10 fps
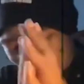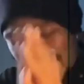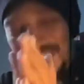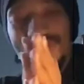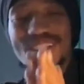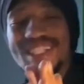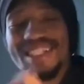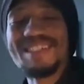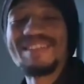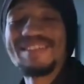Thanks for
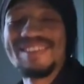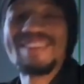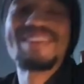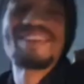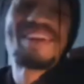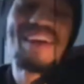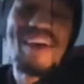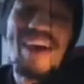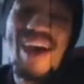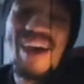listening,
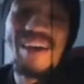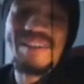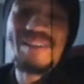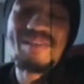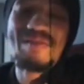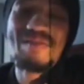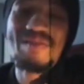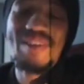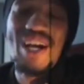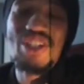and
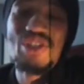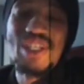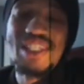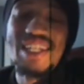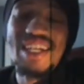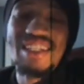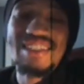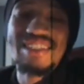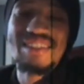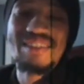I trust
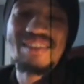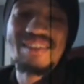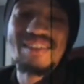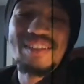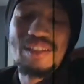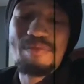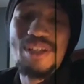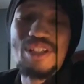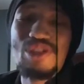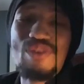that this
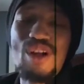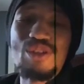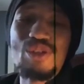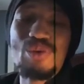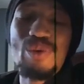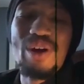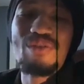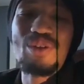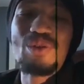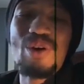message follows you
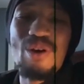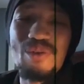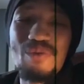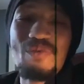wherever you go.